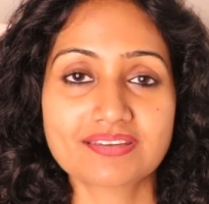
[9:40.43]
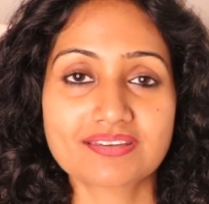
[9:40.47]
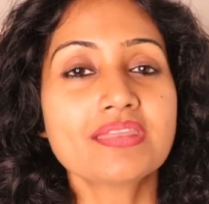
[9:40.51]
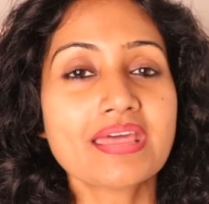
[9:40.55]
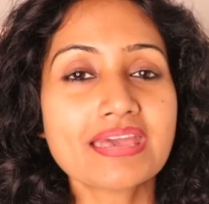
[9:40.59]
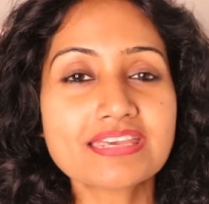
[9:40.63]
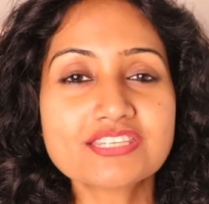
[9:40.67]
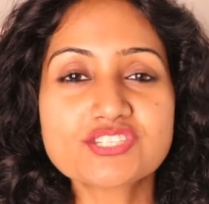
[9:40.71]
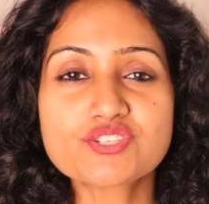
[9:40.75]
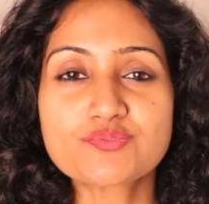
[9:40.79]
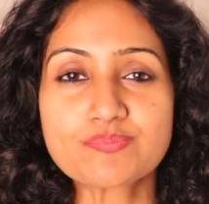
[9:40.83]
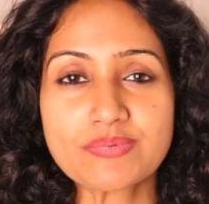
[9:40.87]

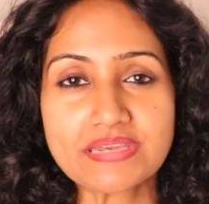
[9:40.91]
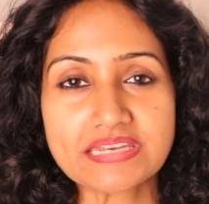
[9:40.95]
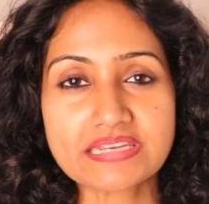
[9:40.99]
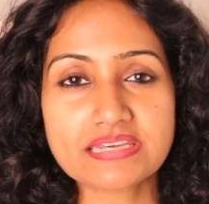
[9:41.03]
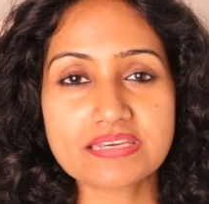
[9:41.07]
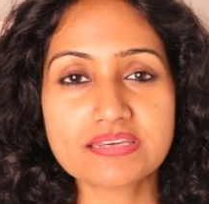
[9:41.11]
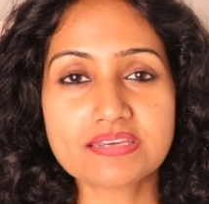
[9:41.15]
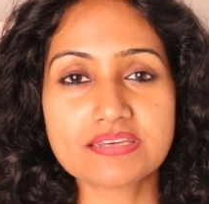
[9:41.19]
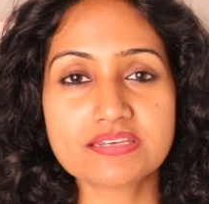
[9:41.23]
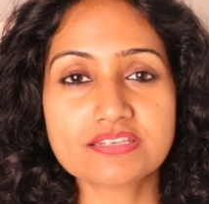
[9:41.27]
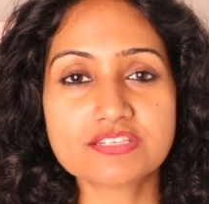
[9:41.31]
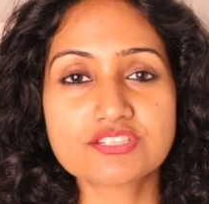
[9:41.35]
Next
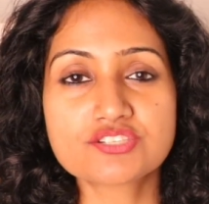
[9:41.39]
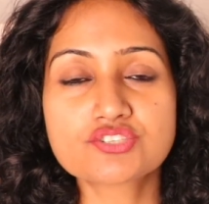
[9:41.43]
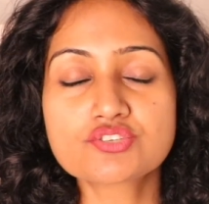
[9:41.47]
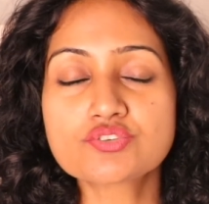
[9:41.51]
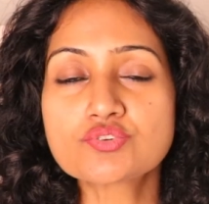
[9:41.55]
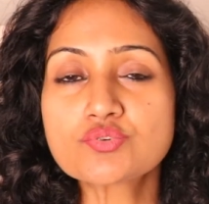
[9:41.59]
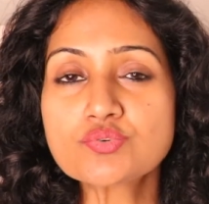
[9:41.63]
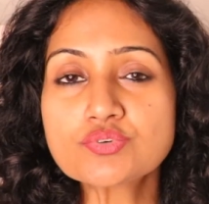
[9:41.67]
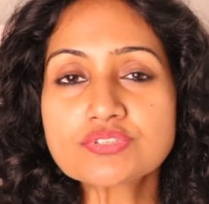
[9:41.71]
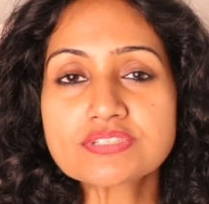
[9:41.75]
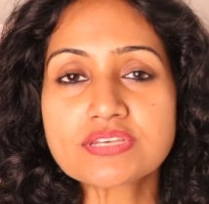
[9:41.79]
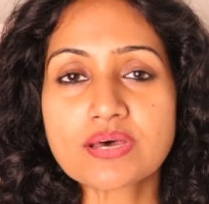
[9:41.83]
meaning is
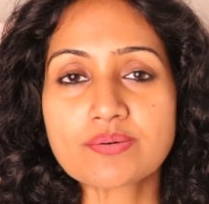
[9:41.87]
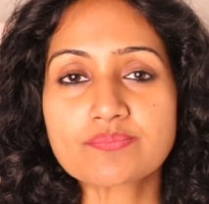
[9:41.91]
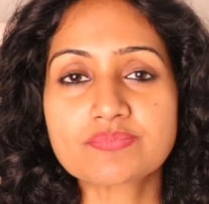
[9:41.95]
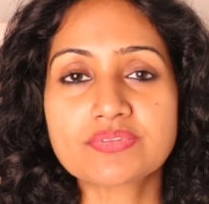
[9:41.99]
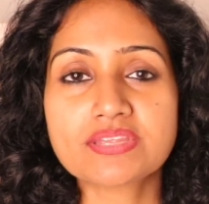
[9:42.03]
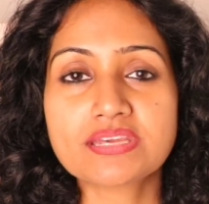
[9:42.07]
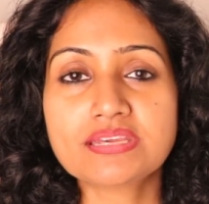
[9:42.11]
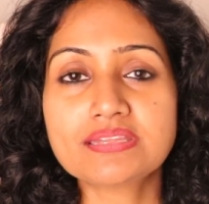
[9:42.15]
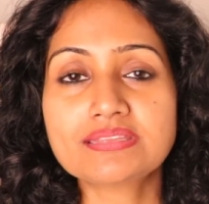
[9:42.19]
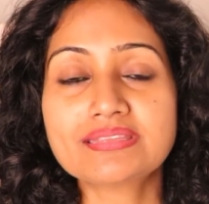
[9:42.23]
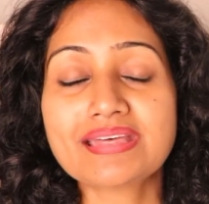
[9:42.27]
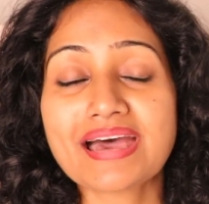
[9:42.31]
to do
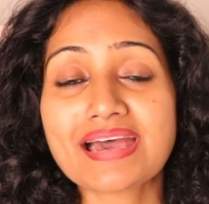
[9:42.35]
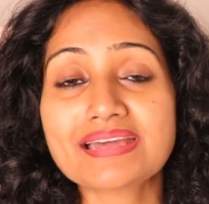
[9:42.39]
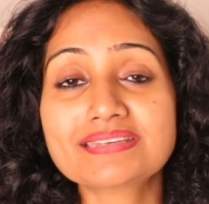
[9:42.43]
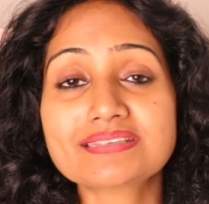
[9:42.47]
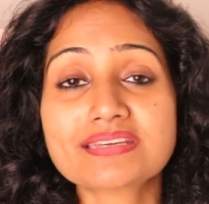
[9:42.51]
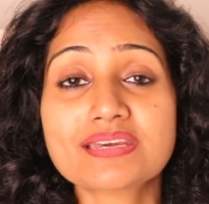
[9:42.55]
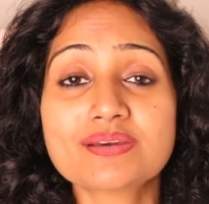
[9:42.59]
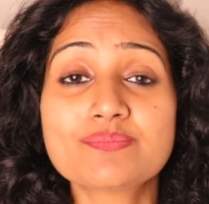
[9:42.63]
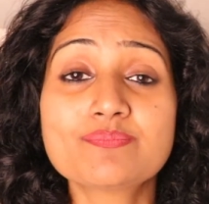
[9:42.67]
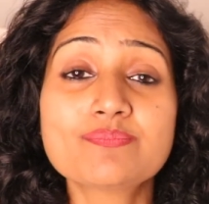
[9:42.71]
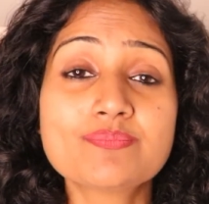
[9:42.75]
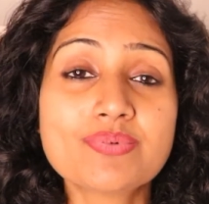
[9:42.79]
something
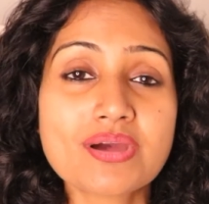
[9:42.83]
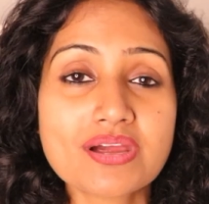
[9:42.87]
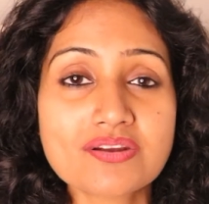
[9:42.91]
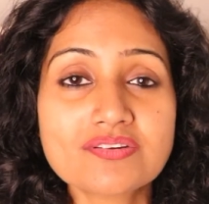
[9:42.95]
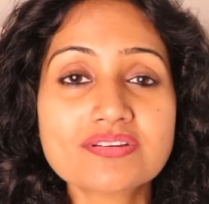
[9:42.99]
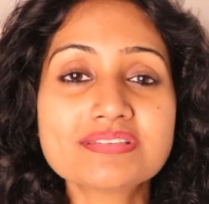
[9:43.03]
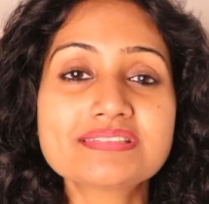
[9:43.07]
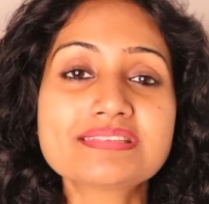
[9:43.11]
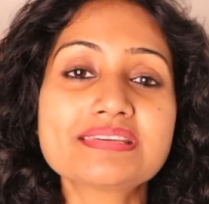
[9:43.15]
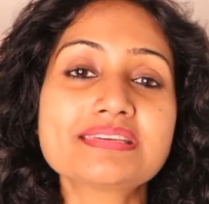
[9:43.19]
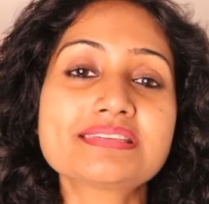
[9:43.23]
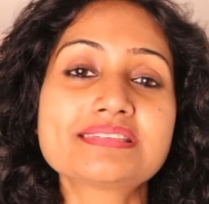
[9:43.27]
that
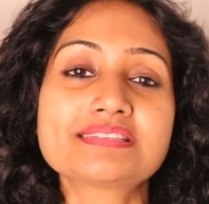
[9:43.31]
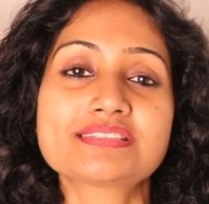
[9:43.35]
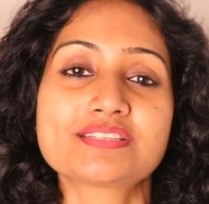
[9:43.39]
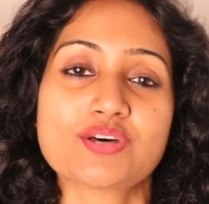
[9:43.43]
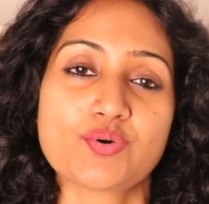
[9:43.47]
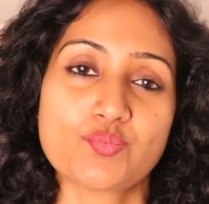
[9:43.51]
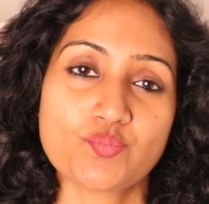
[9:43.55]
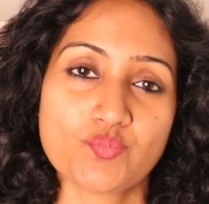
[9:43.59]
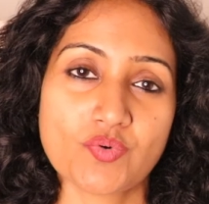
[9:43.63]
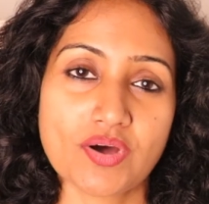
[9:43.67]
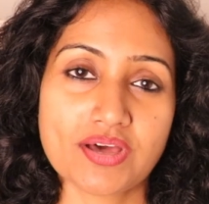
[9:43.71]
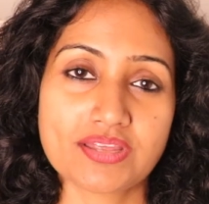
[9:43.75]
embarrasses
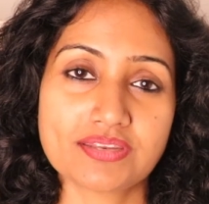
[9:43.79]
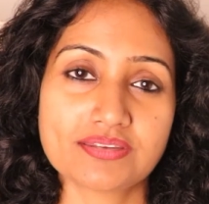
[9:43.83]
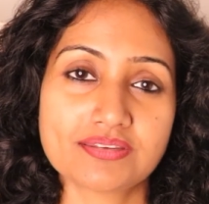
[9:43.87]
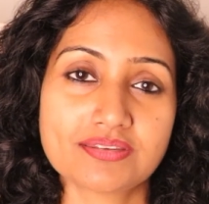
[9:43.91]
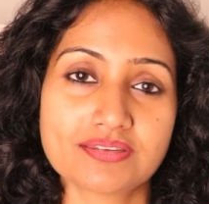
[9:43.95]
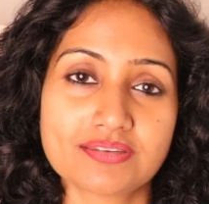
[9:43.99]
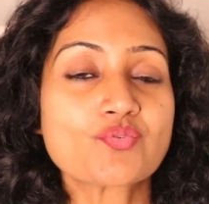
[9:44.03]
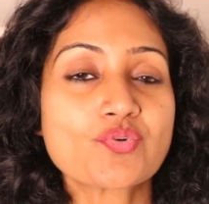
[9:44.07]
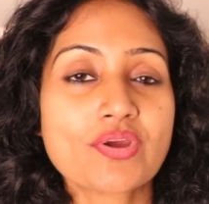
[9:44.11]
someone.